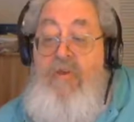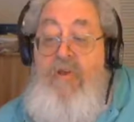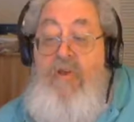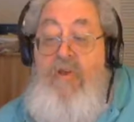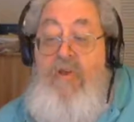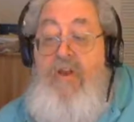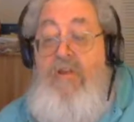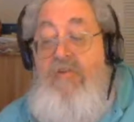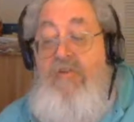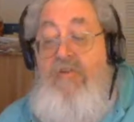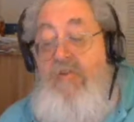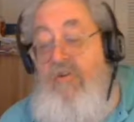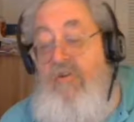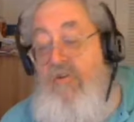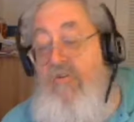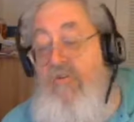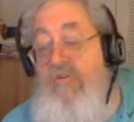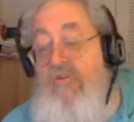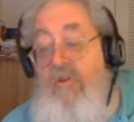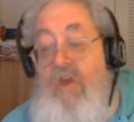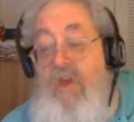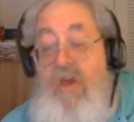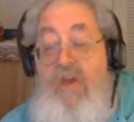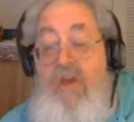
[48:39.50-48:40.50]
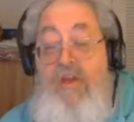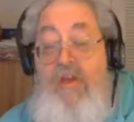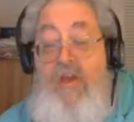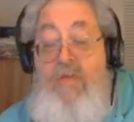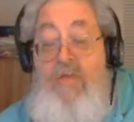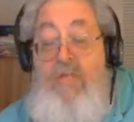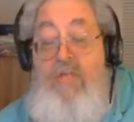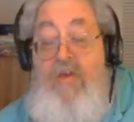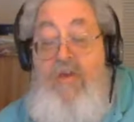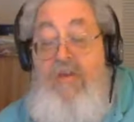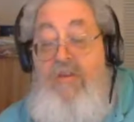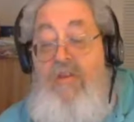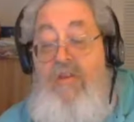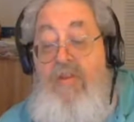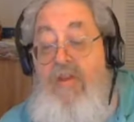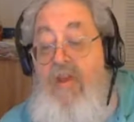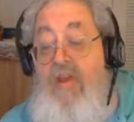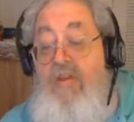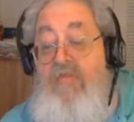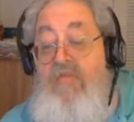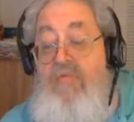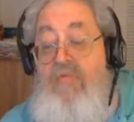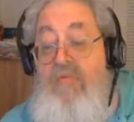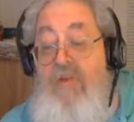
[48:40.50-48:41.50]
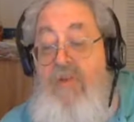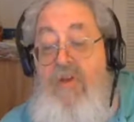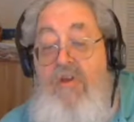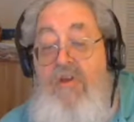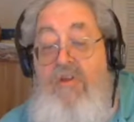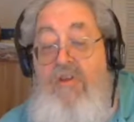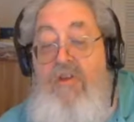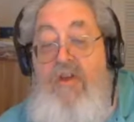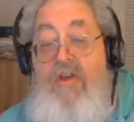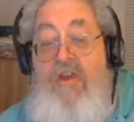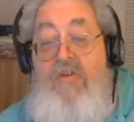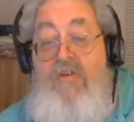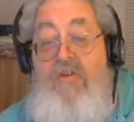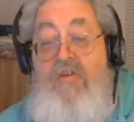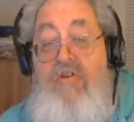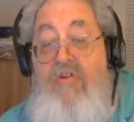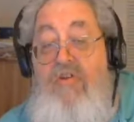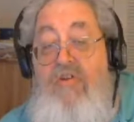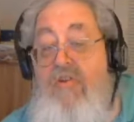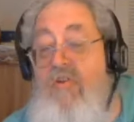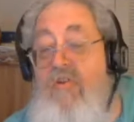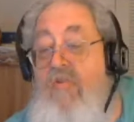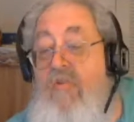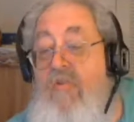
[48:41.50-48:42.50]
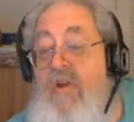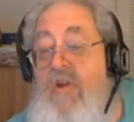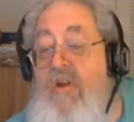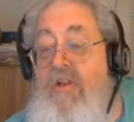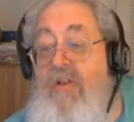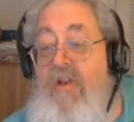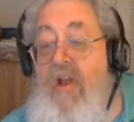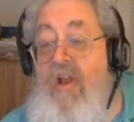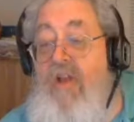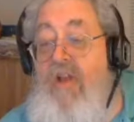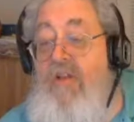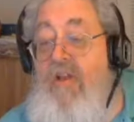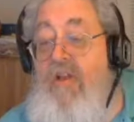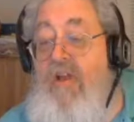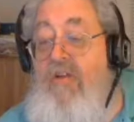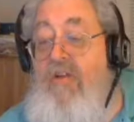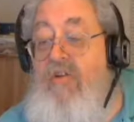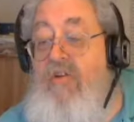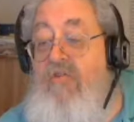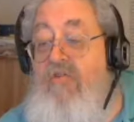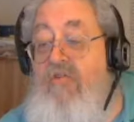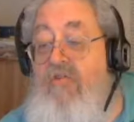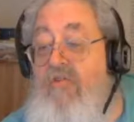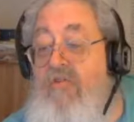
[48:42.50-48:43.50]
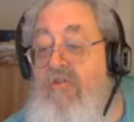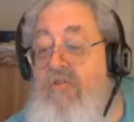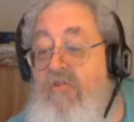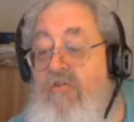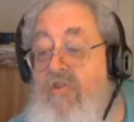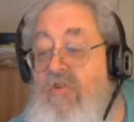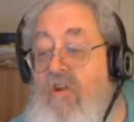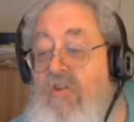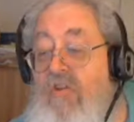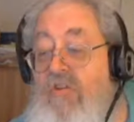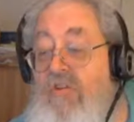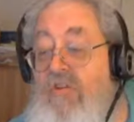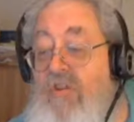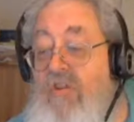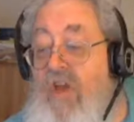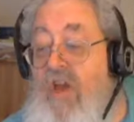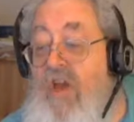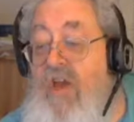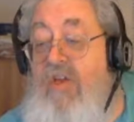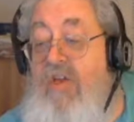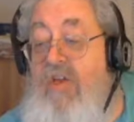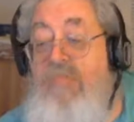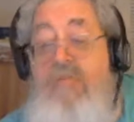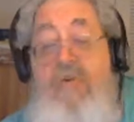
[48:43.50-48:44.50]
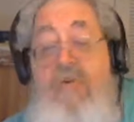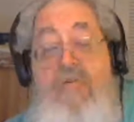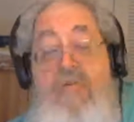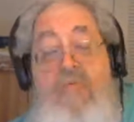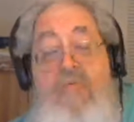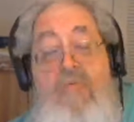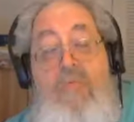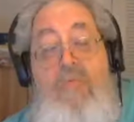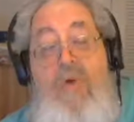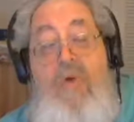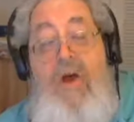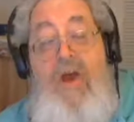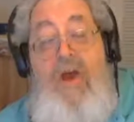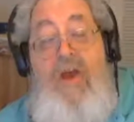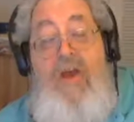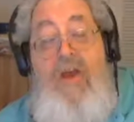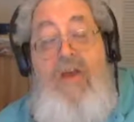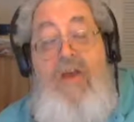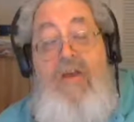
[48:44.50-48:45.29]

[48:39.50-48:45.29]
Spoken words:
I said, okay. I came back the next week, and then I said, you know what? I'd like to do this all the time. Why?